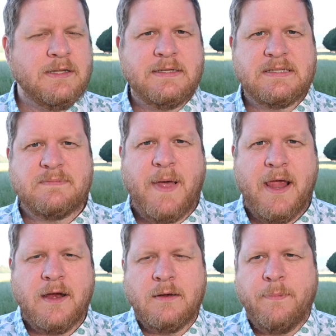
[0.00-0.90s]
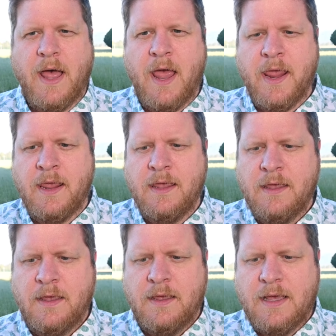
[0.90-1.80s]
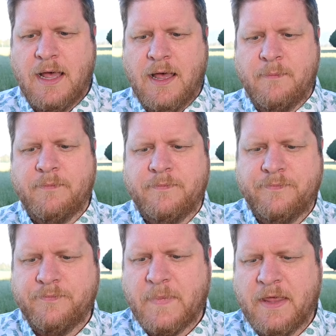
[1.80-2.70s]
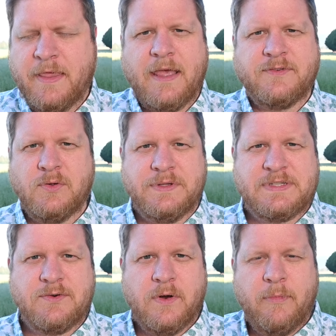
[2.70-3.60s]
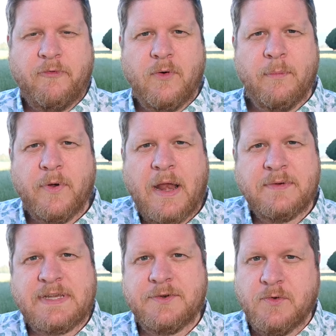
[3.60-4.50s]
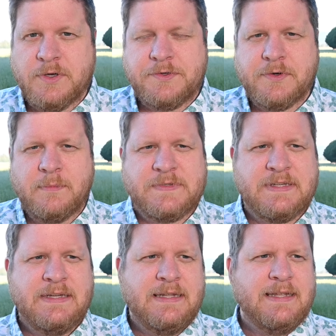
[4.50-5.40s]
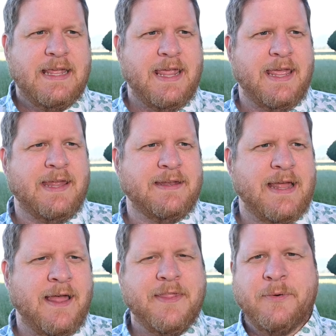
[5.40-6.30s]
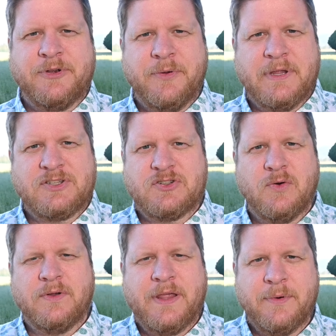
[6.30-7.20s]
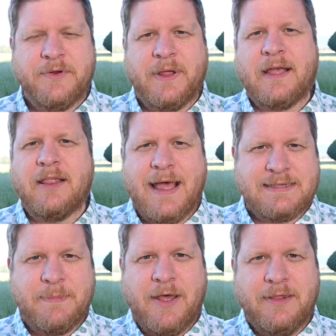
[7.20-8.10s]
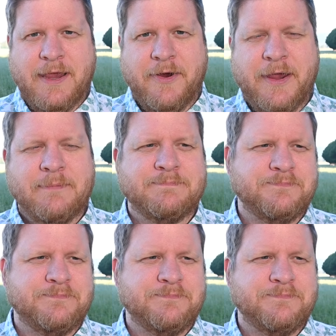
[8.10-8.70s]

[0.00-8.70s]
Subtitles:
inspired by, I think I've told this story before, but I was at Nordstrom's and they were doing a class about layering,